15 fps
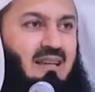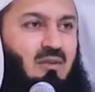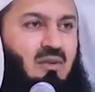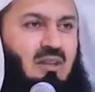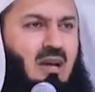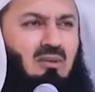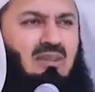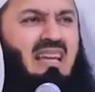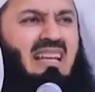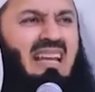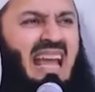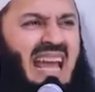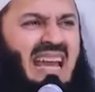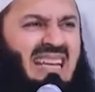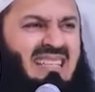Without that
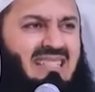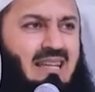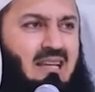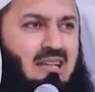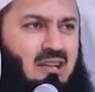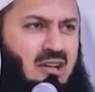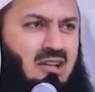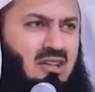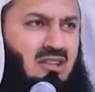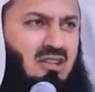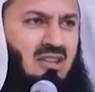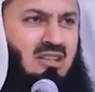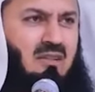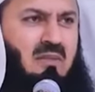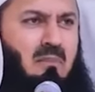hate and
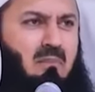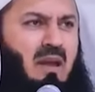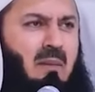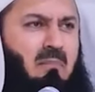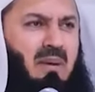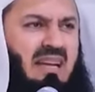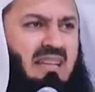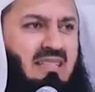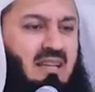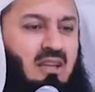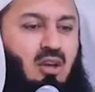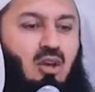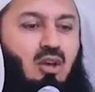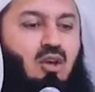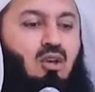criticism and backbiting,
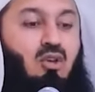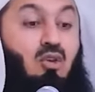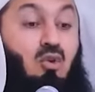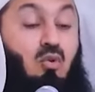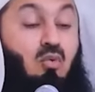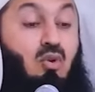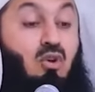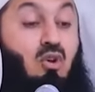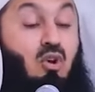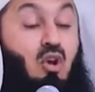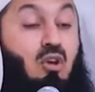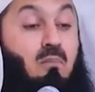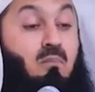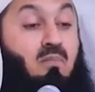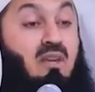you would
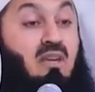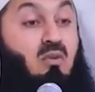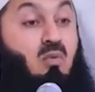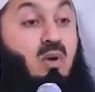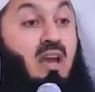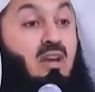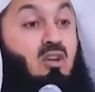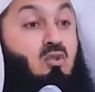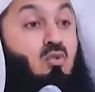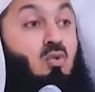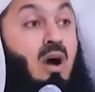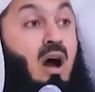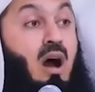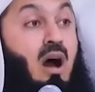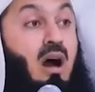not be where you
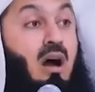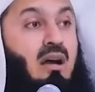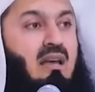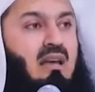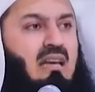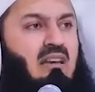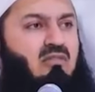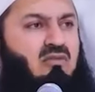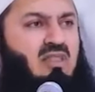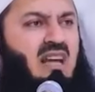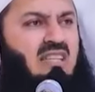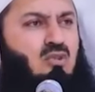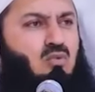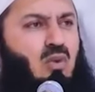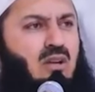are. If
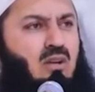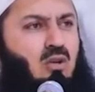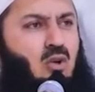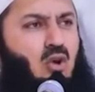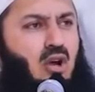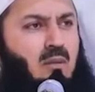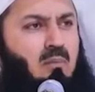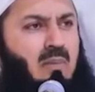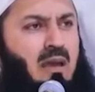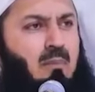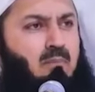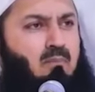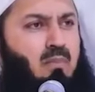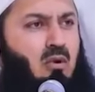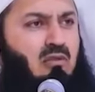that's what got my
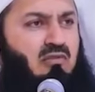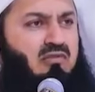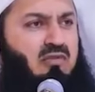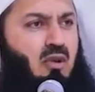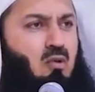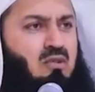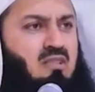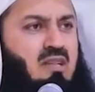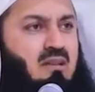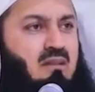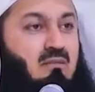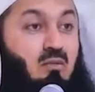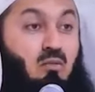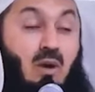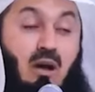boat
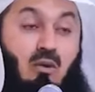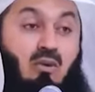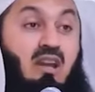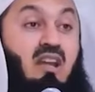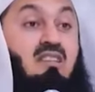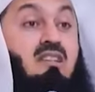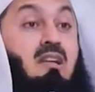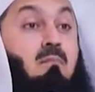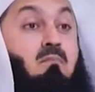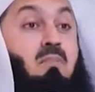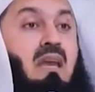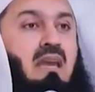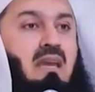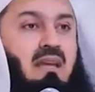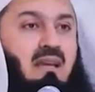floating, wow, let it
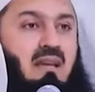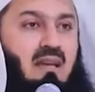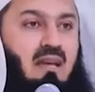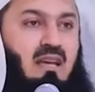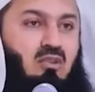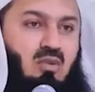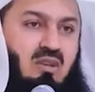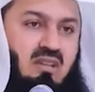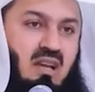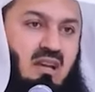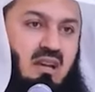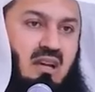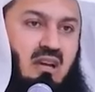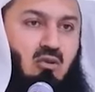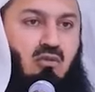be. It was
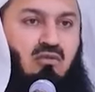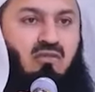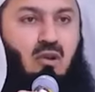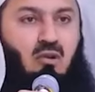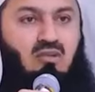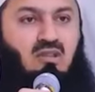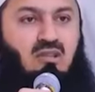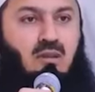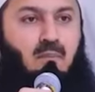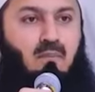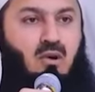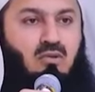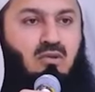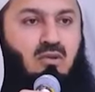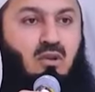Allah who floated the
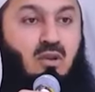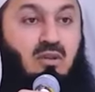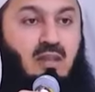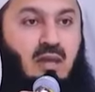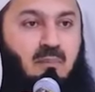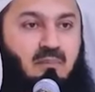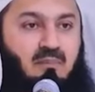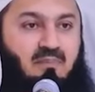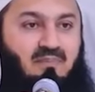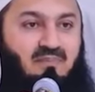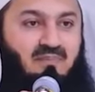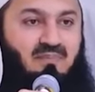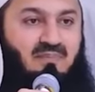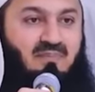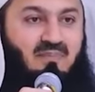boat, not them. Do
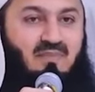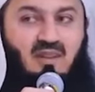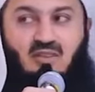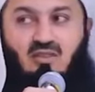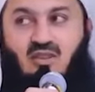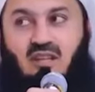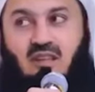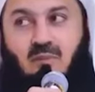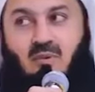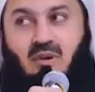you get the